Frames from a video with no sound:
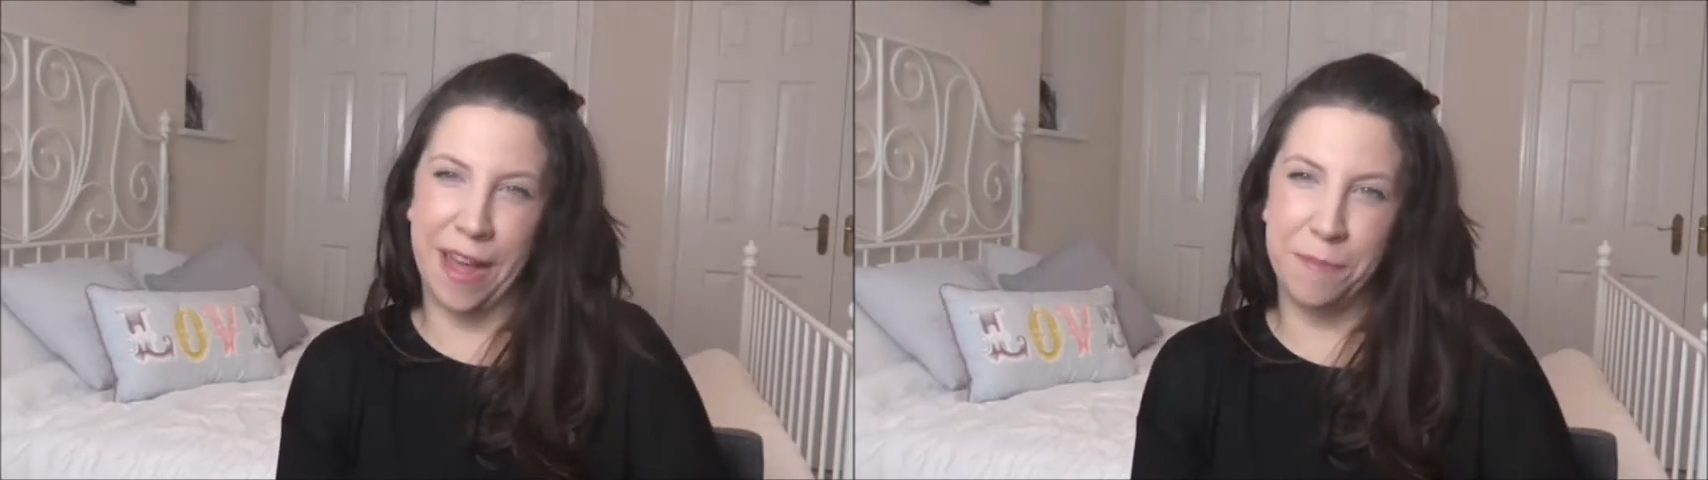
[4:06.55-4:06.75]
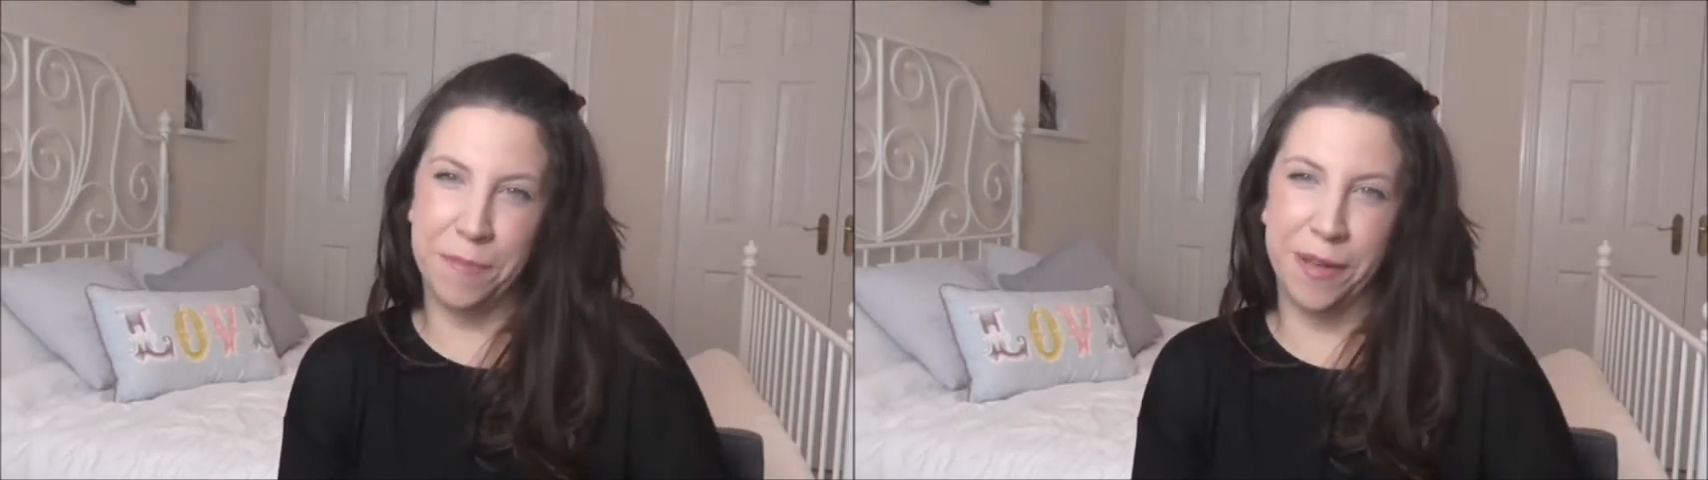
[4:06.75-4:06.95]
a
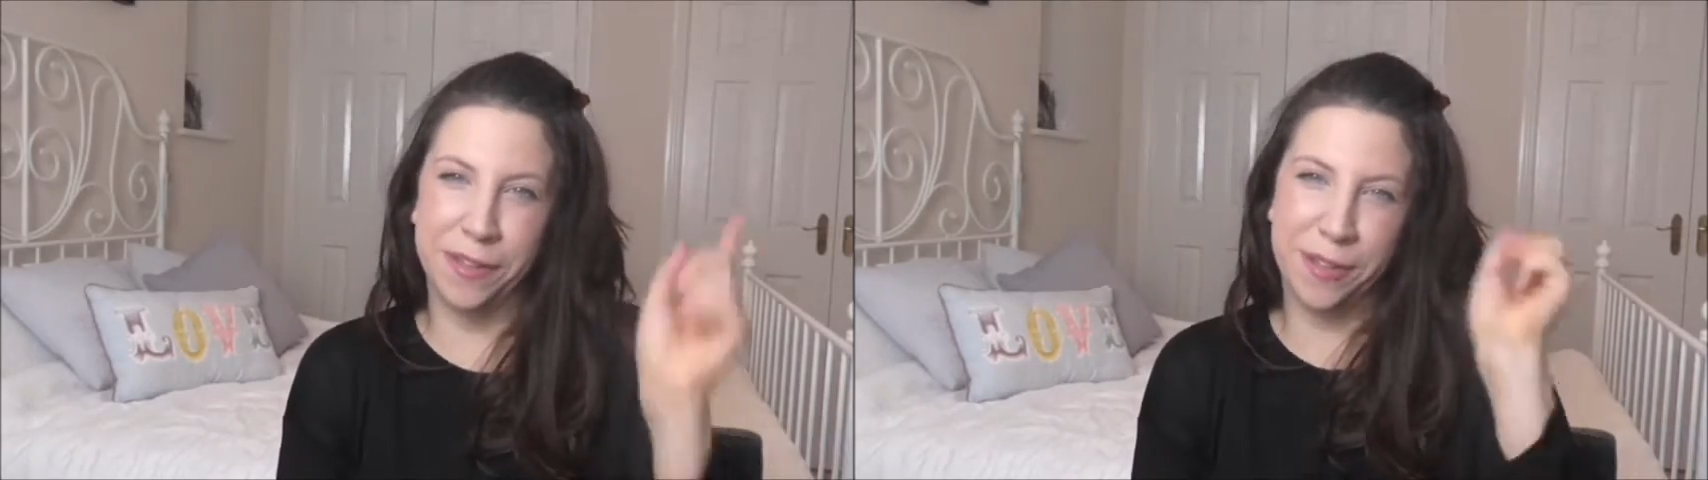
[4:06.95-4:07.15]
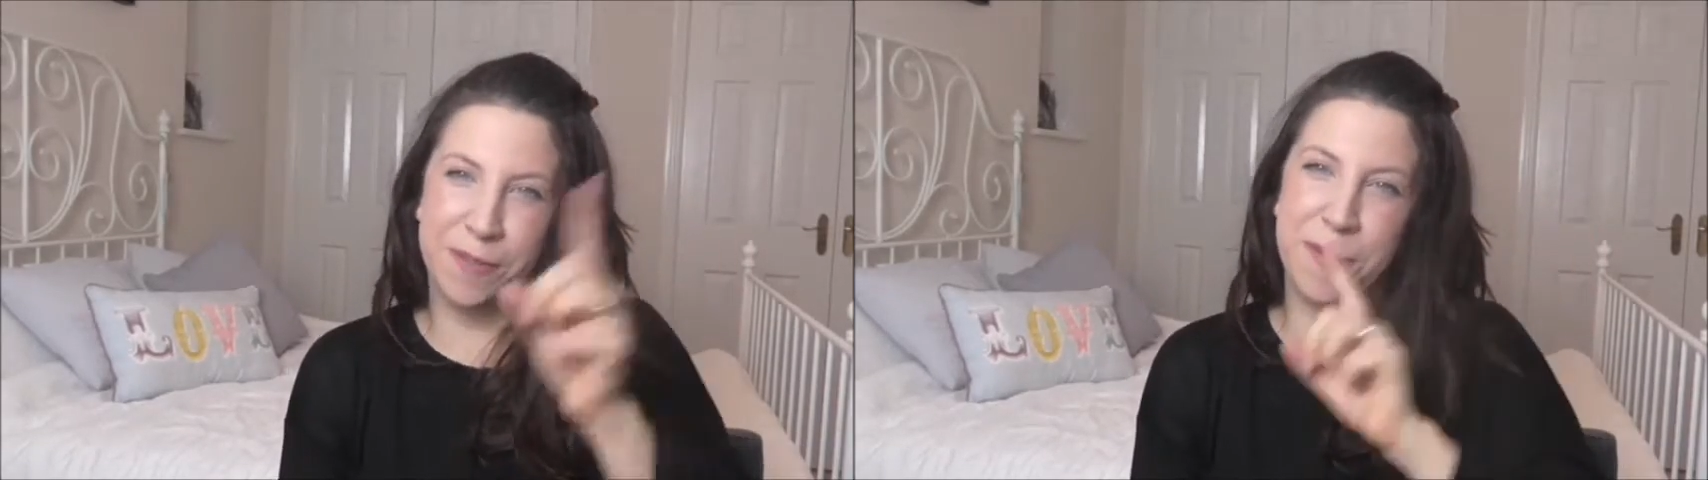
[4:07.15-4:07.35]
hamper,
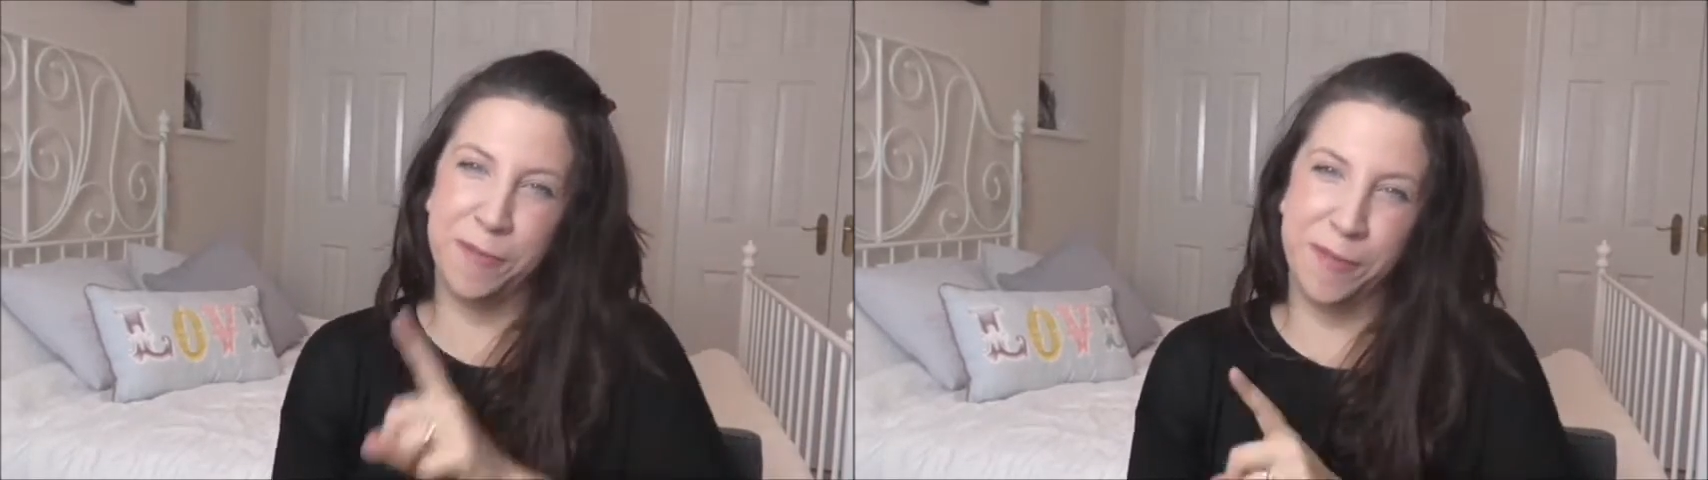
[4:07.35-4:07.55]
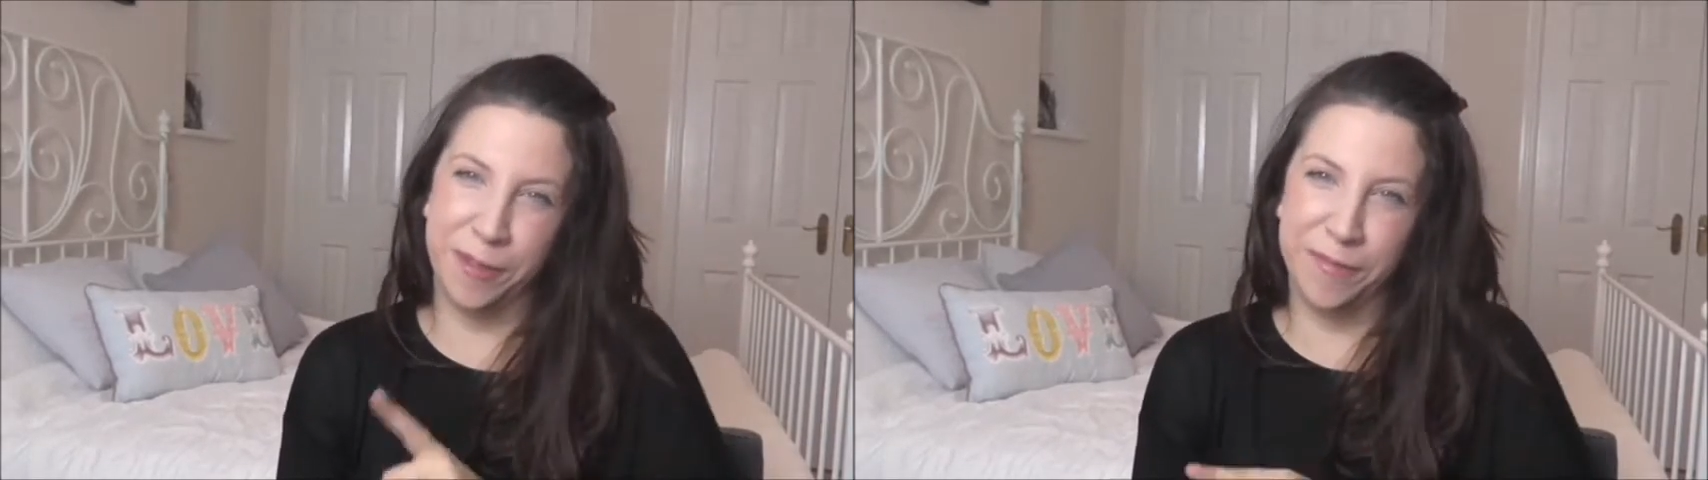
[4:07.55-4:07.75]
so you
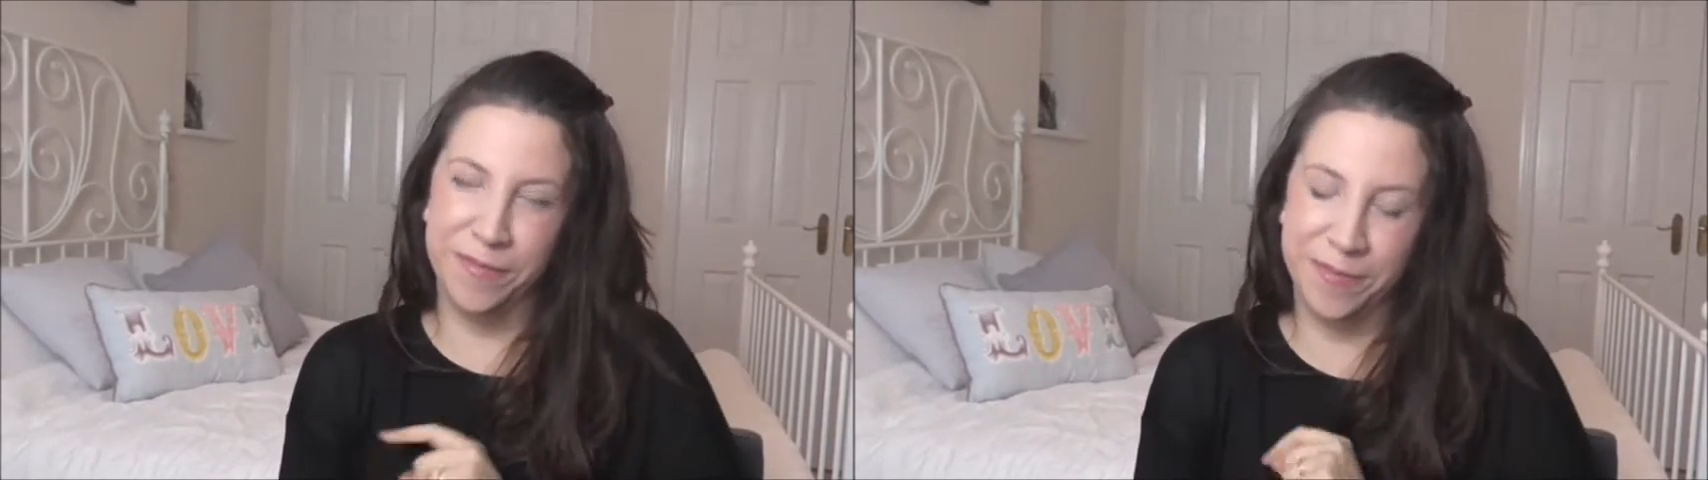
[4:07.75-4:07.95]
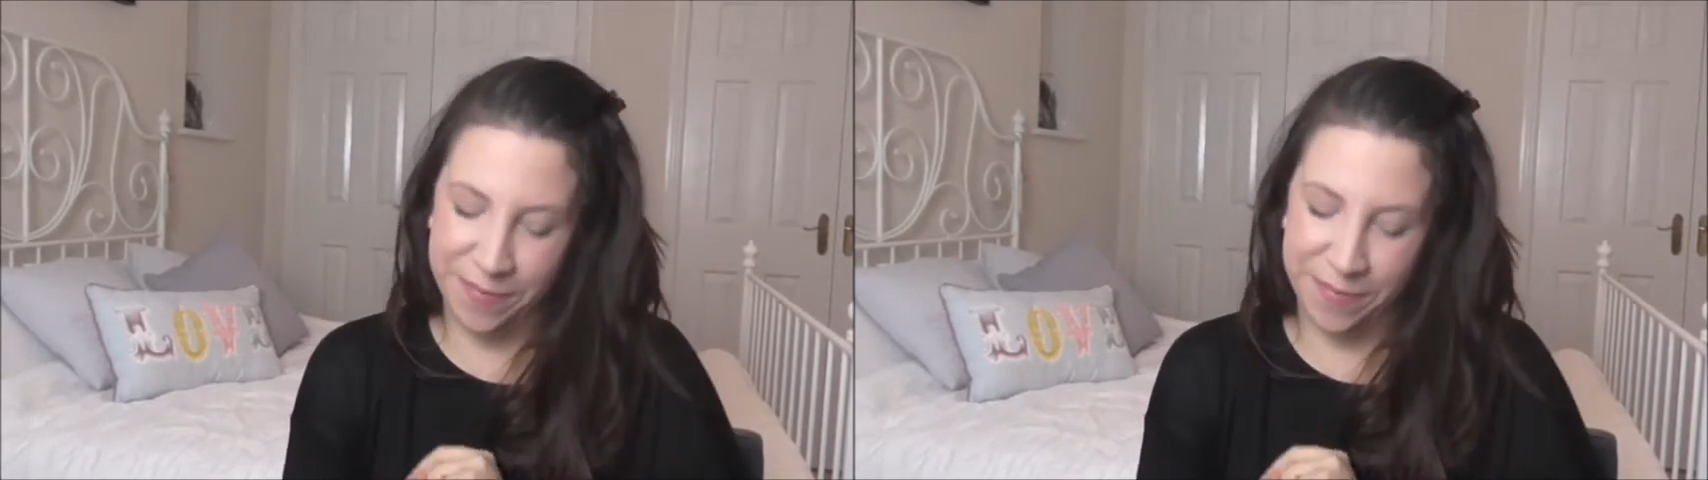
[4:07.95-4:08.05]
won't know.